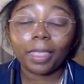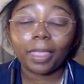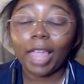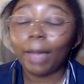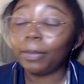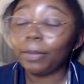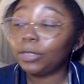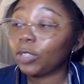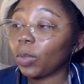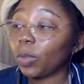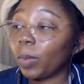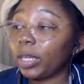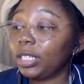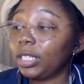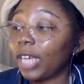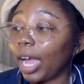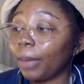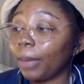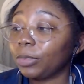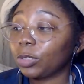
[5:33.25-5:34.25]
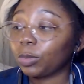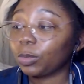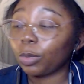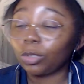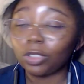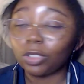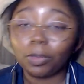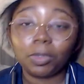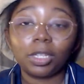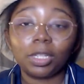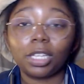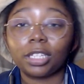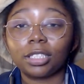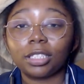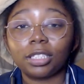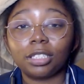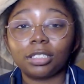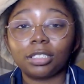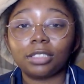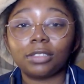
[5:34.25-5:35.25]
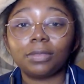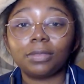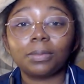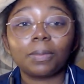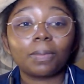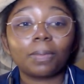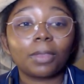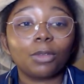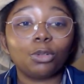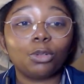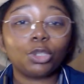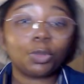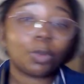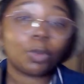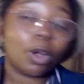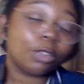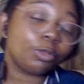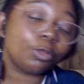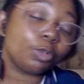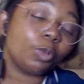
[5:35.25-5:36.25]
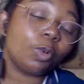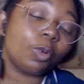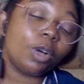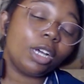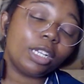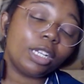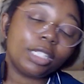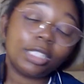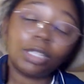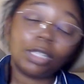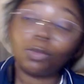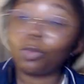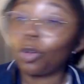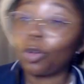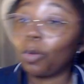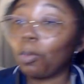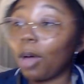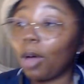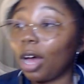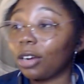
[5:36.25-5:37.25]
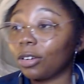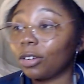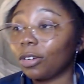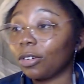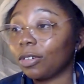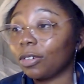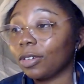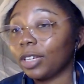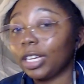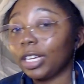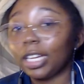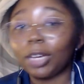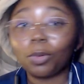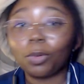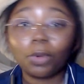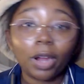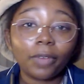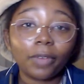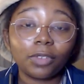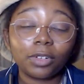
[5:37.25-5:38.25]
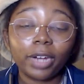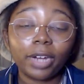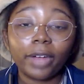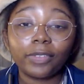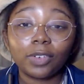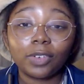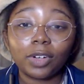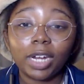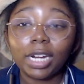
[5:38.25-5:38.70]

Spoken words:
I've been told many times you're supposed to be like the responsible one, the role model, whatever, whatever.